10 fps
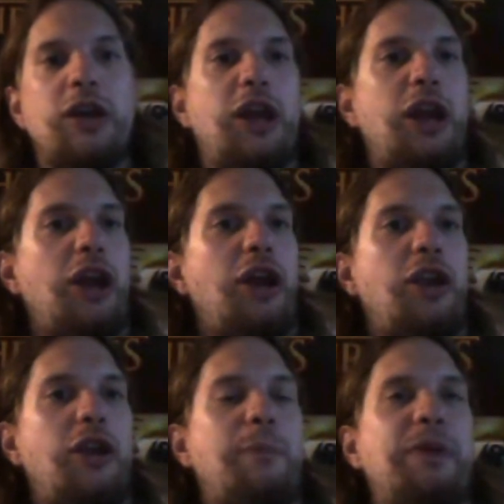
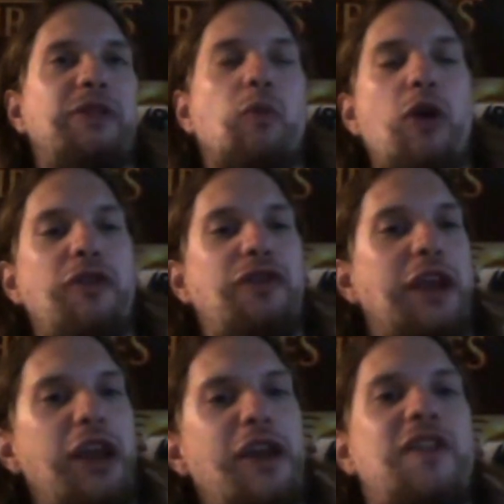but the one
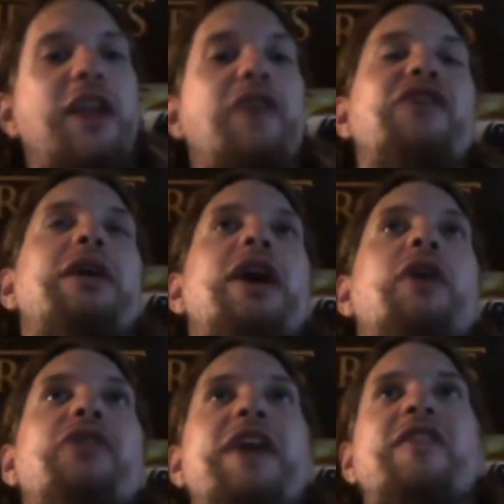thing is that I found
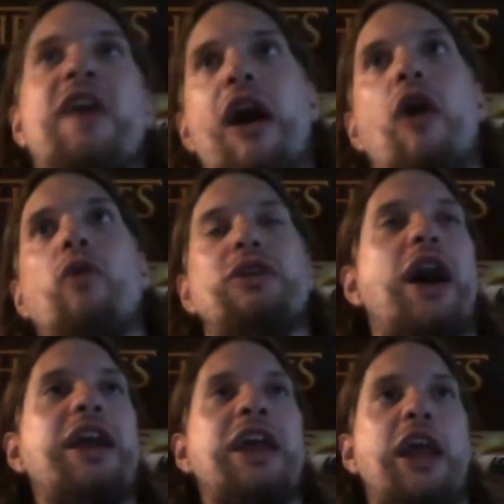out, that's how
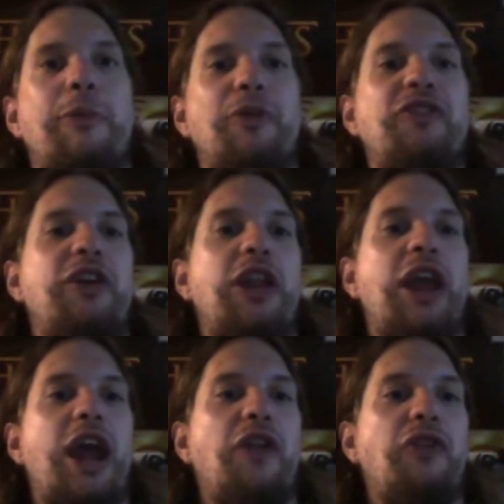Guy Hamilton
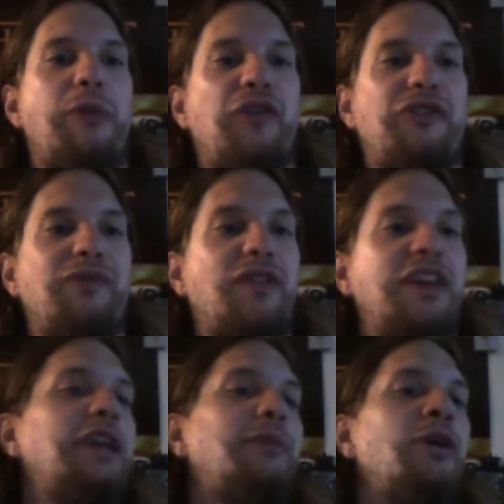and the rest of the
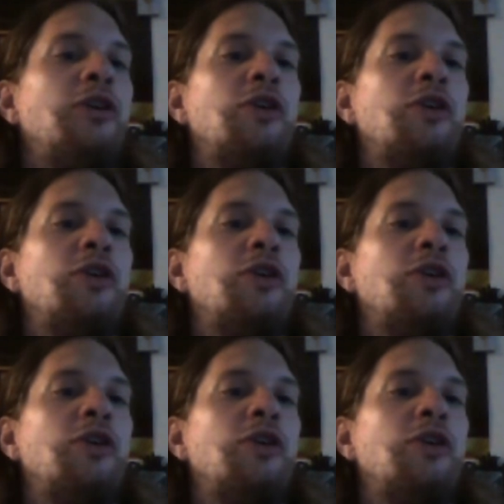team